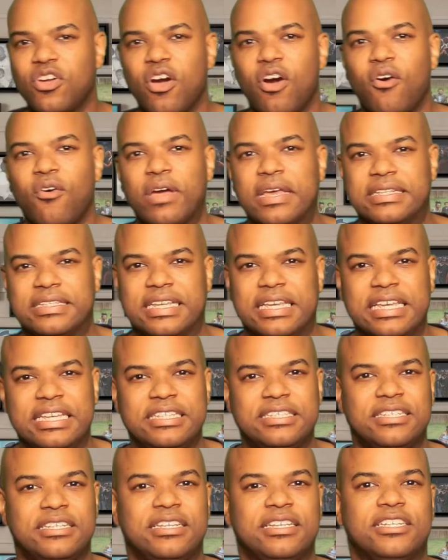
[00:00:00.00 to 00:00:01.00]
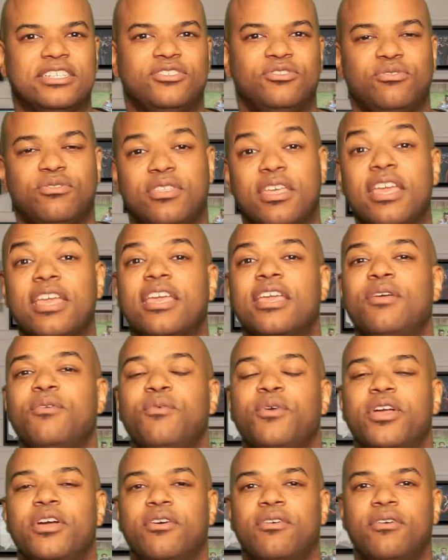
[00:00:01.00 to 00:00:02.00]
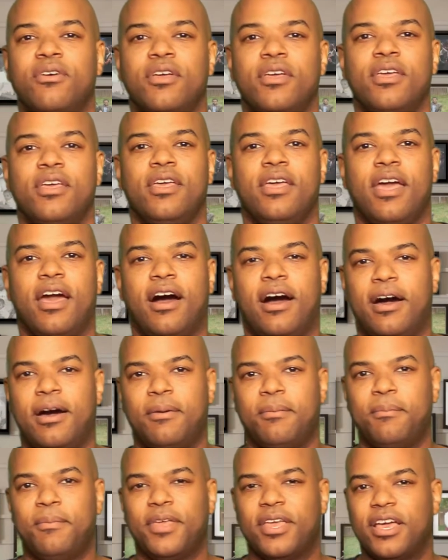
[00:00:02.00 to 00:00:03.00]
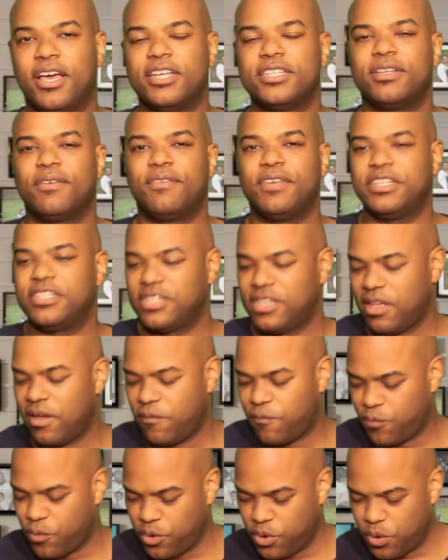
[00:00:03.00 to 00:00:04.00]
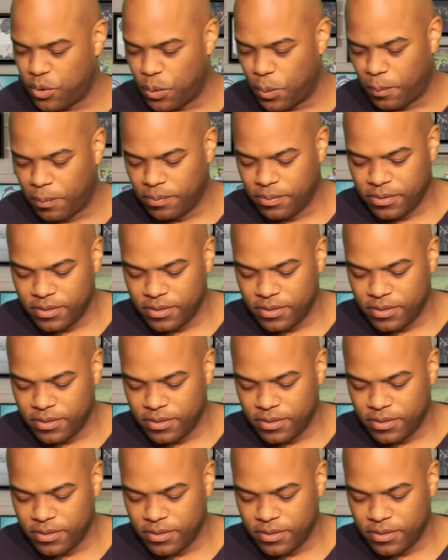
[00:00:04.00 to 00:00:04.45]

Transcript: go as easily as you think He will because of His love for you.